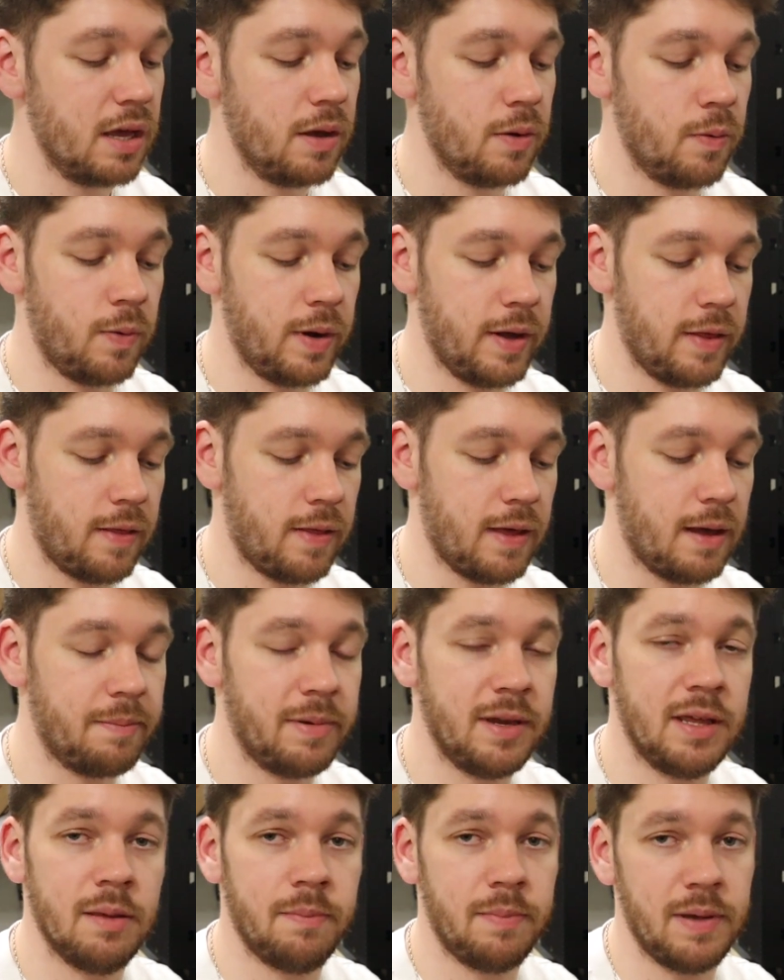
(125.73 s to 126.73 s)
whether that
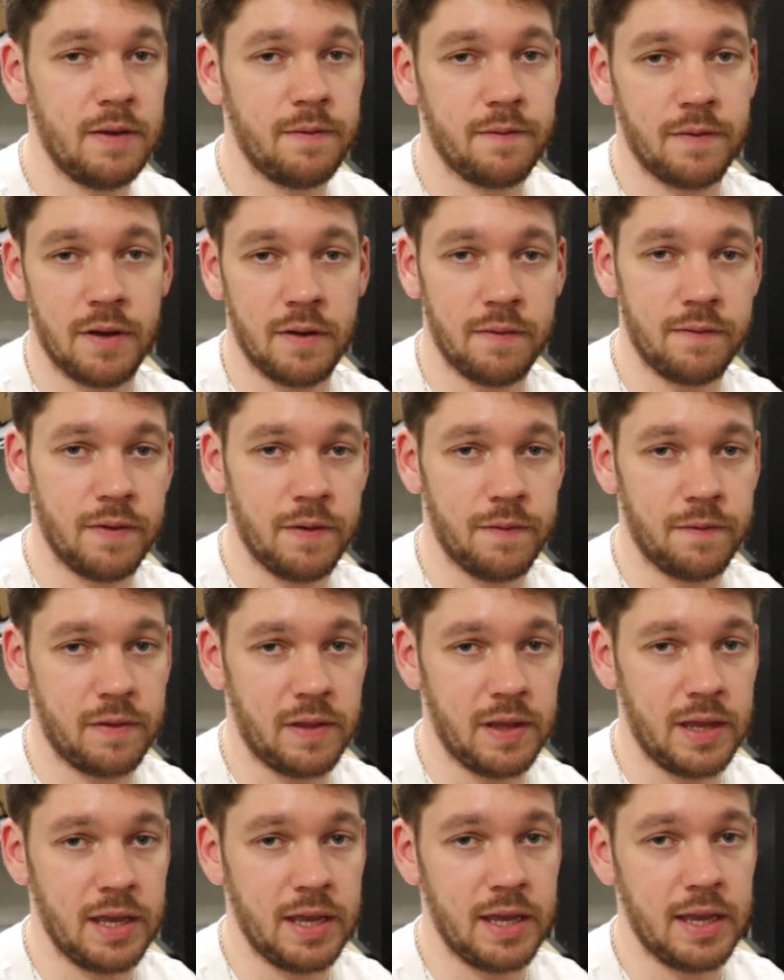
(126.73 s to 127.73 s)
be the
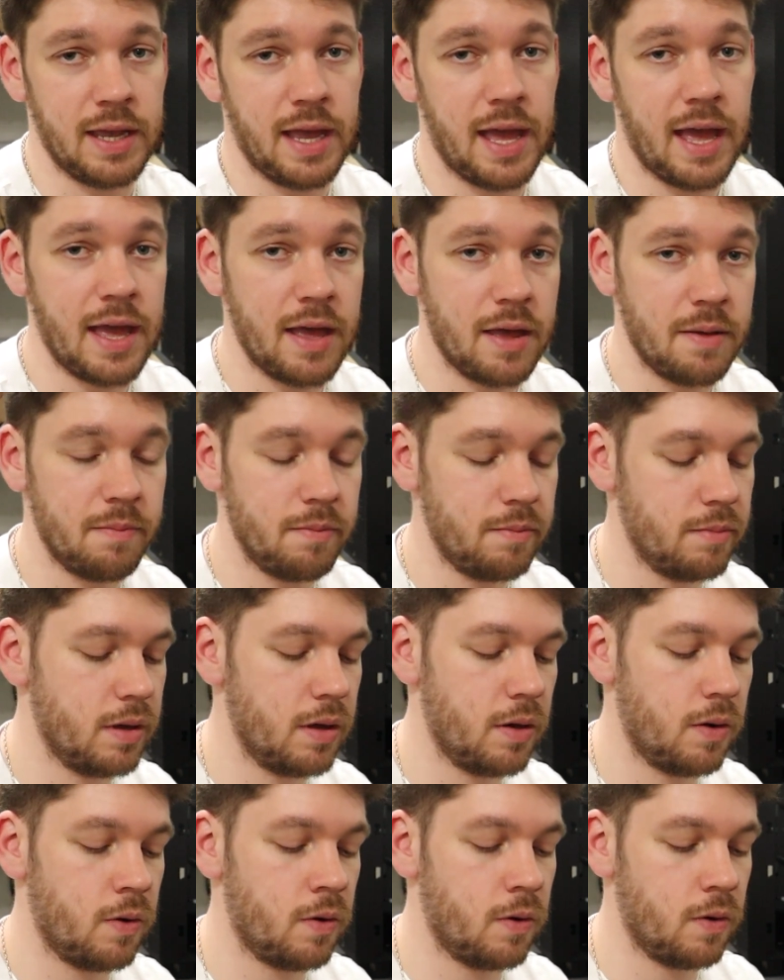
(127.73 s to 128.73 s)
B550M
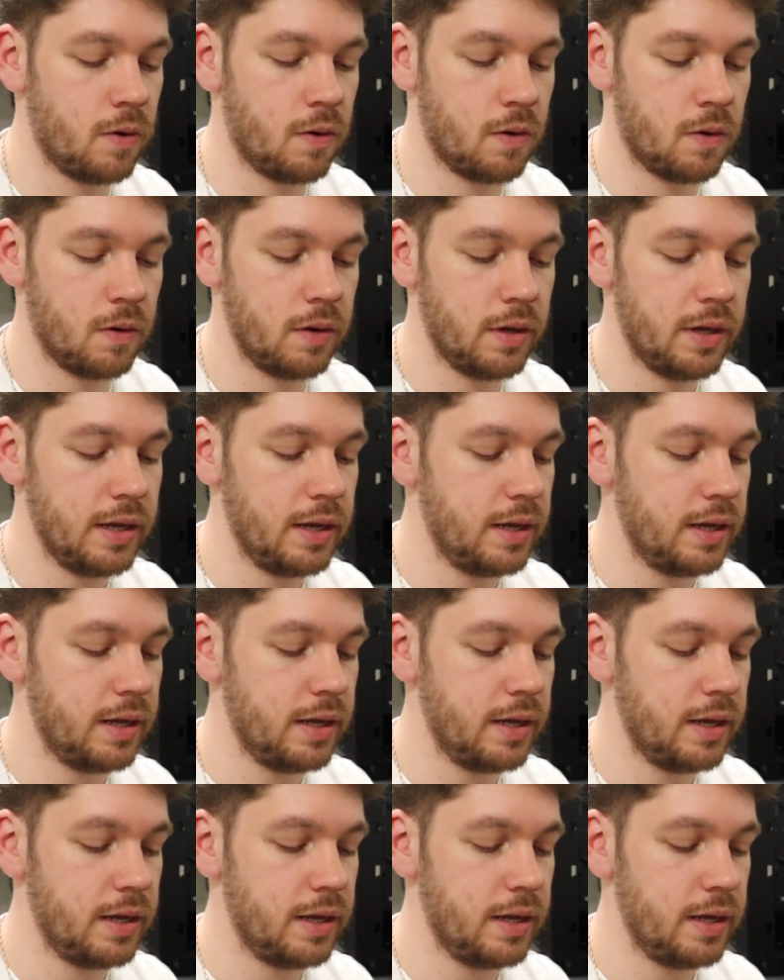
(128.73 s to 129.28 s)
or